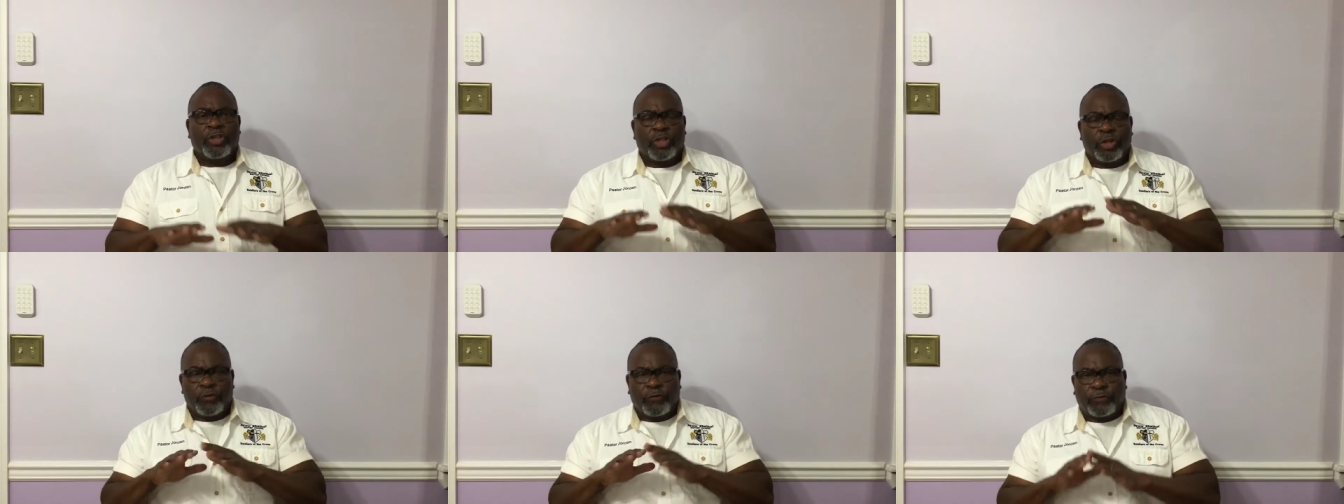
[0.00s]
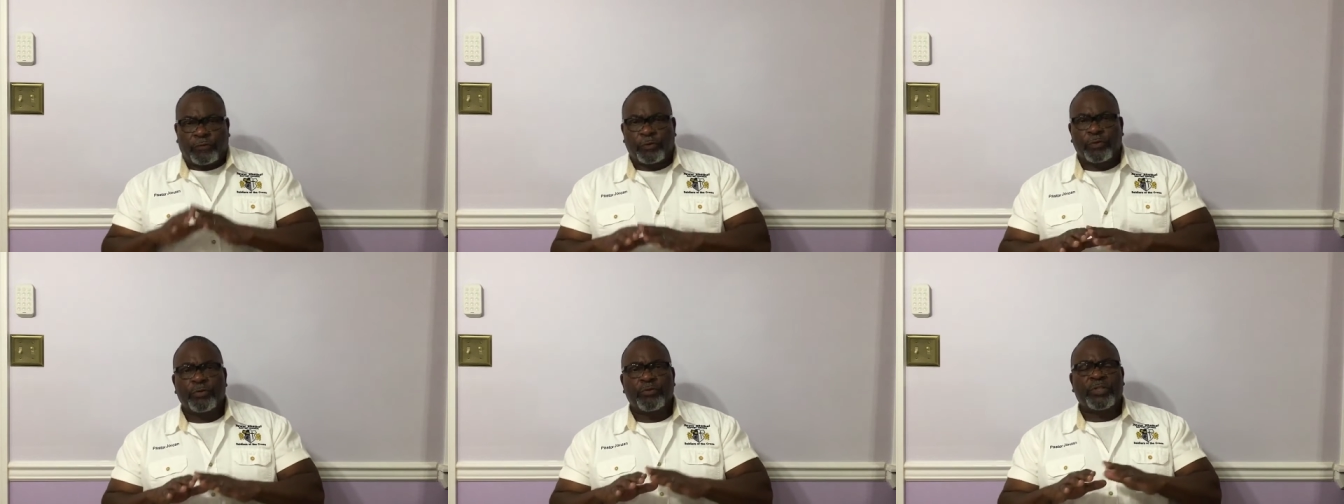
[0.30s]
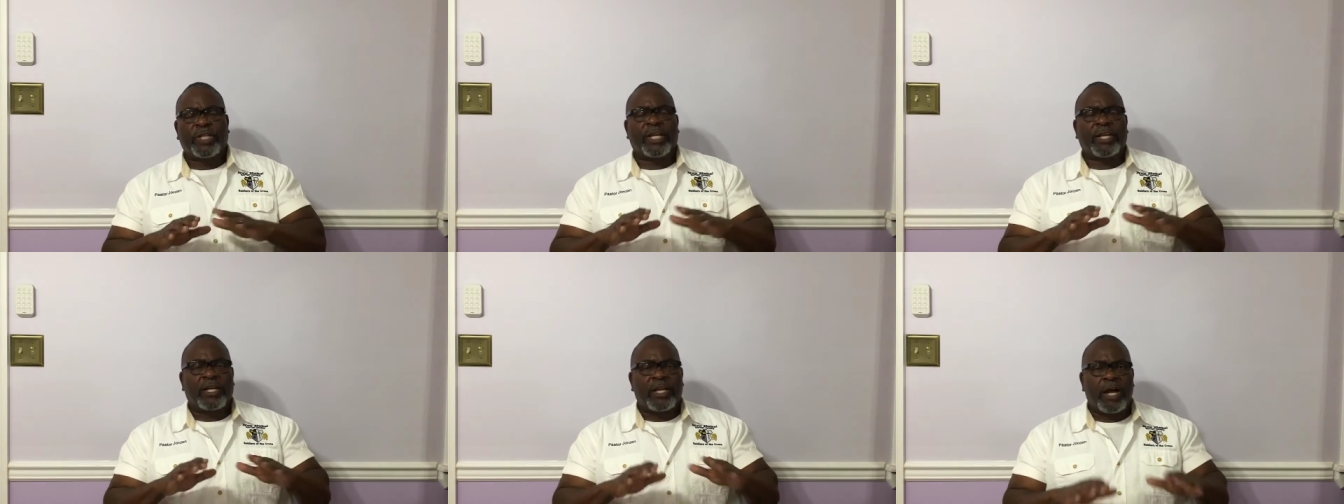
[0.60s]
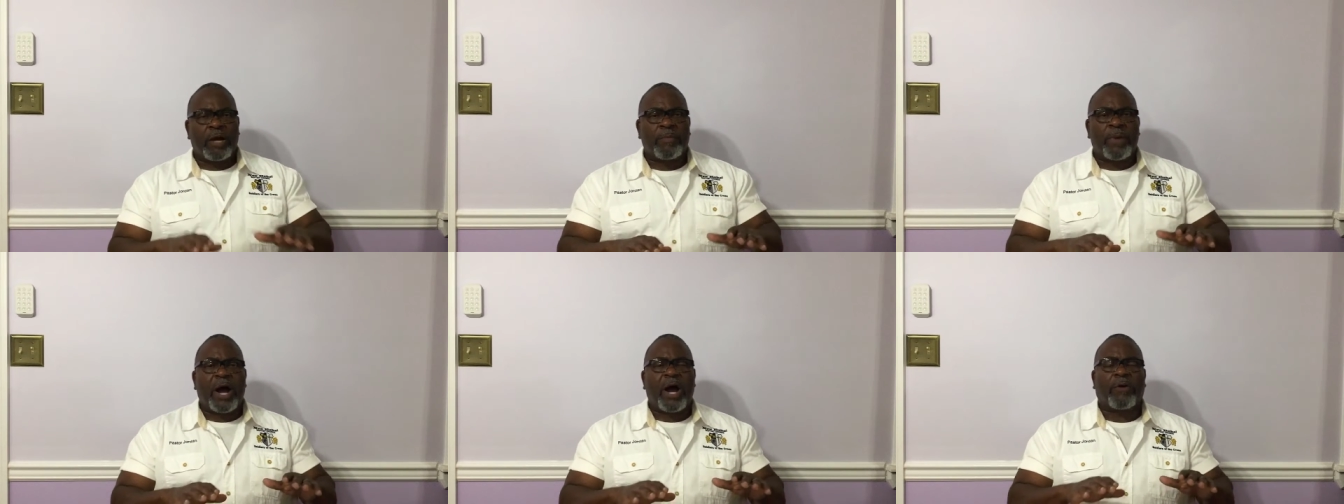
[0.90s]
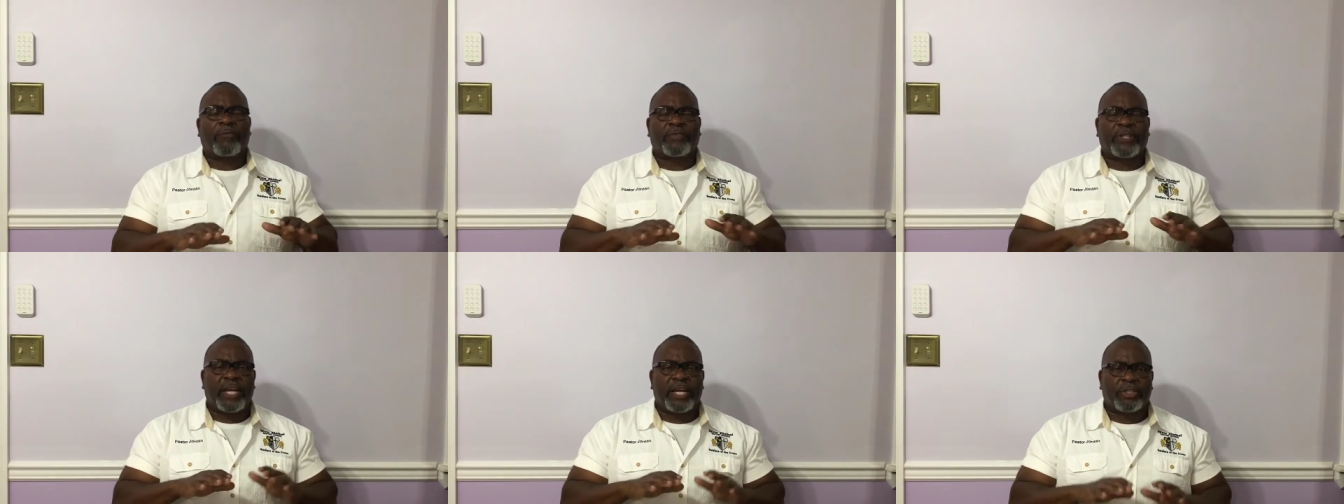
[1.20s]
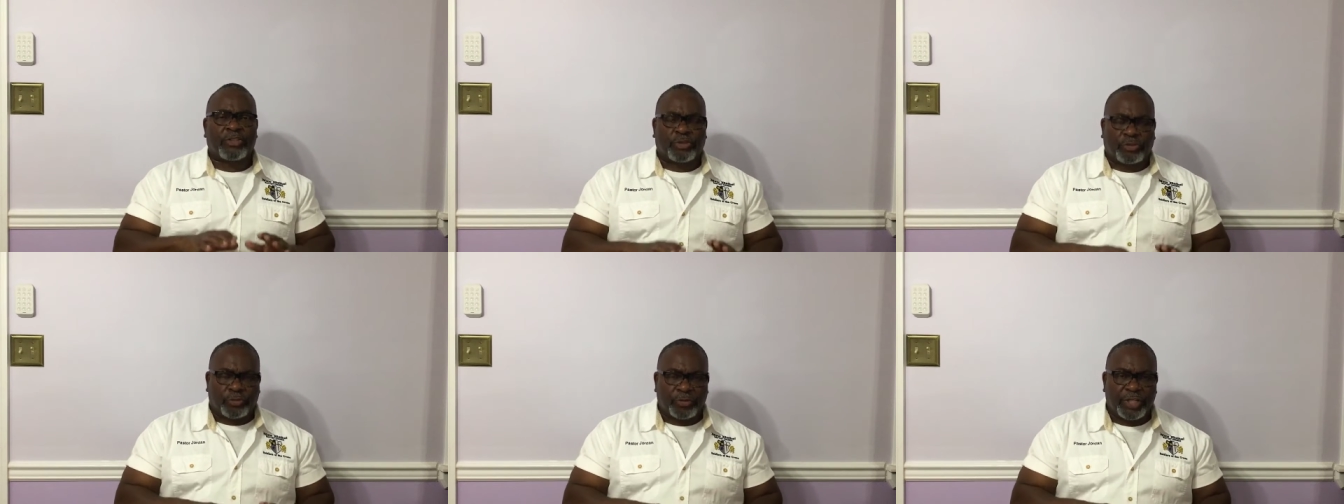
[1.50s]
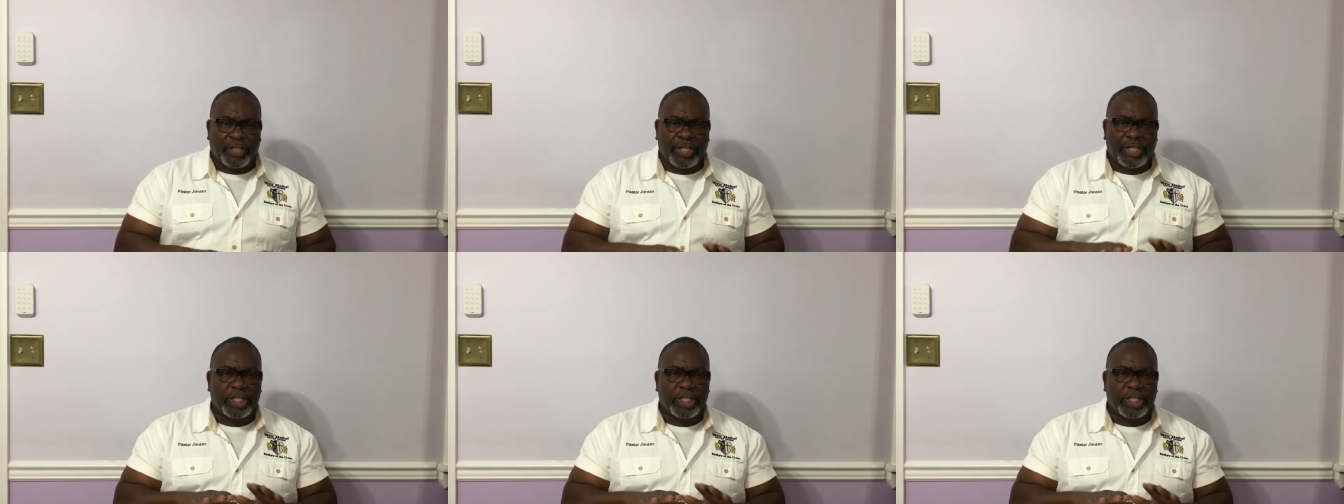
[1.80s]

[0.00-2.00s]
the fruit that come off that tree